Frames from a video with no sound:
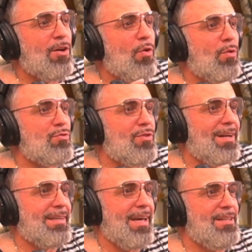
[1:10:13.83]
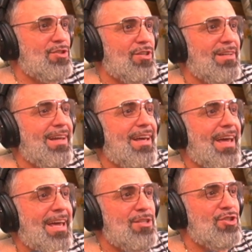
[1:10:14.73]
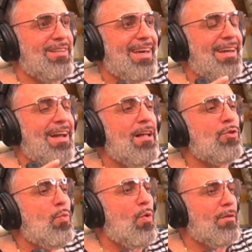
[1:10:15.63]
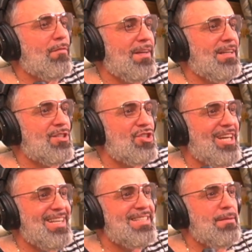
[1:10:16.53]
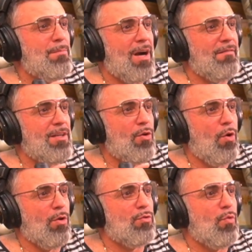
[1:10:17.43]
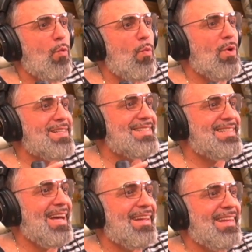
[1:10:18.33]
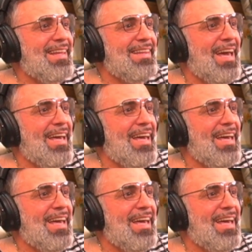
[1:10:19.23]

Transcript: contract agent and underworld figure Chesney Marvin Holt, who was there that day.